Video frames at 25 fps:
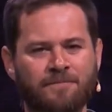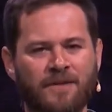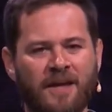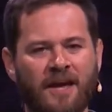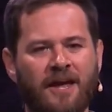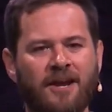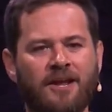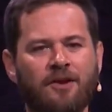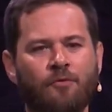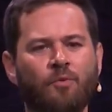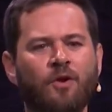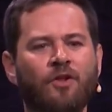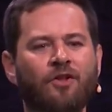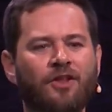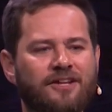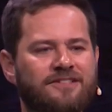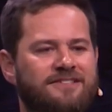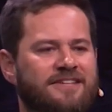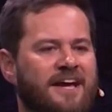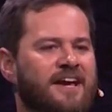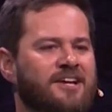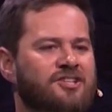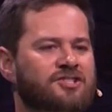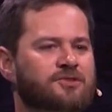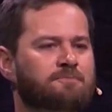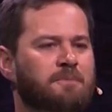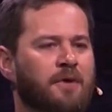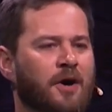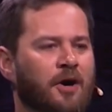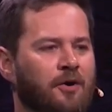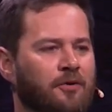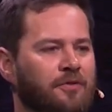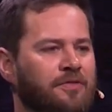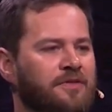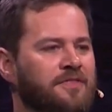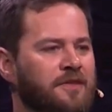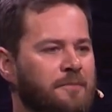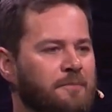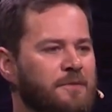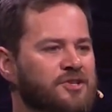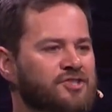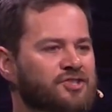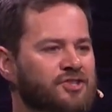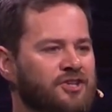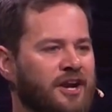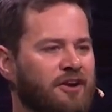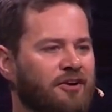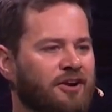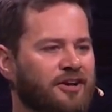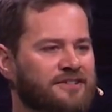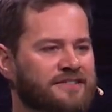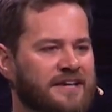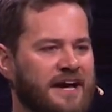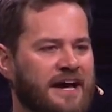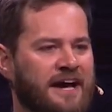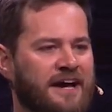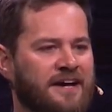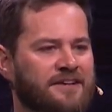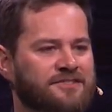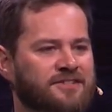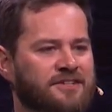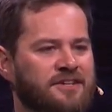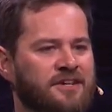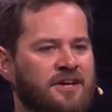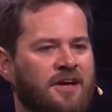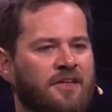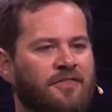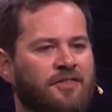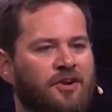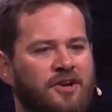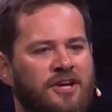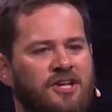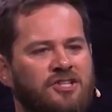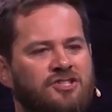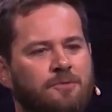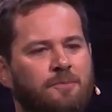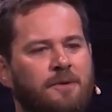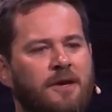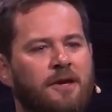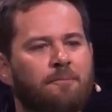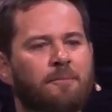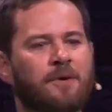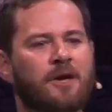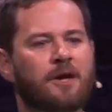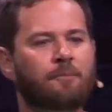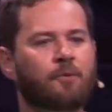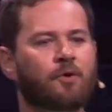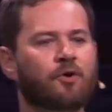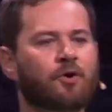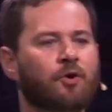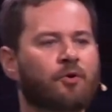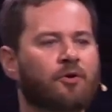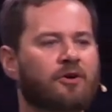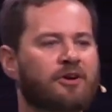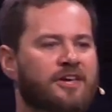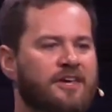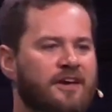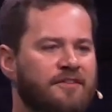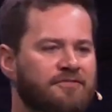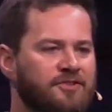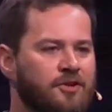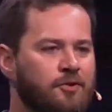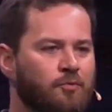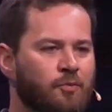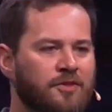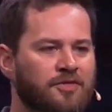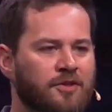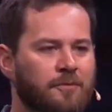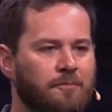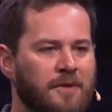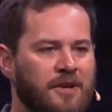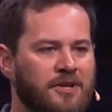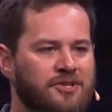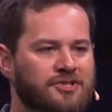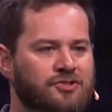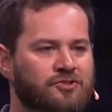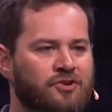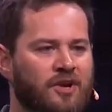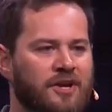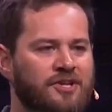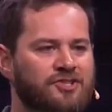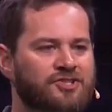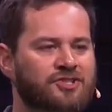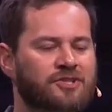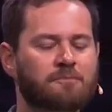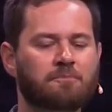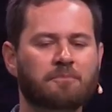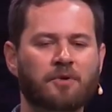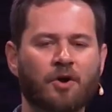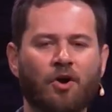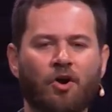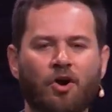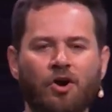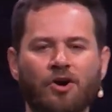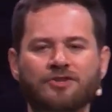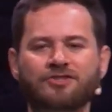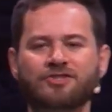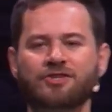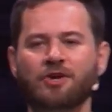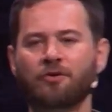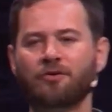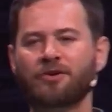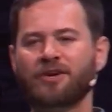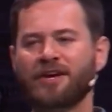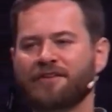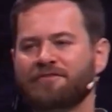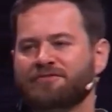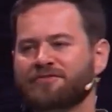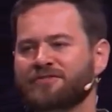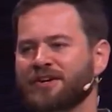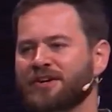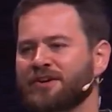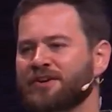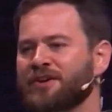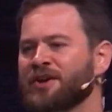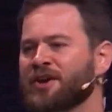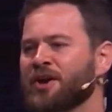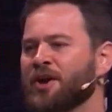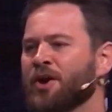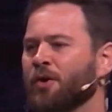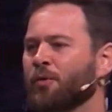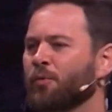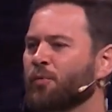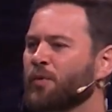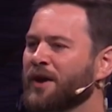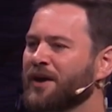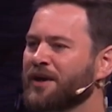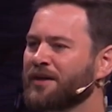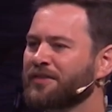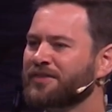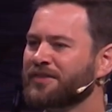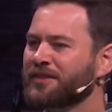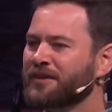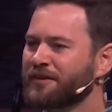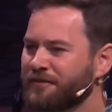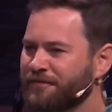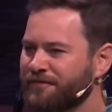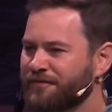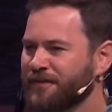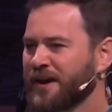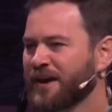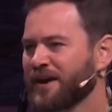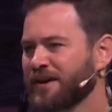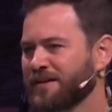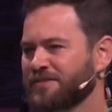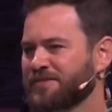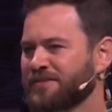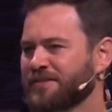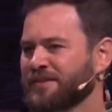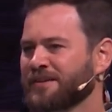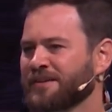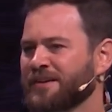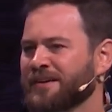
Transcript: And it really takes both in the missionary task. There needs to be people who are gifted with administration, but also gifted with faith.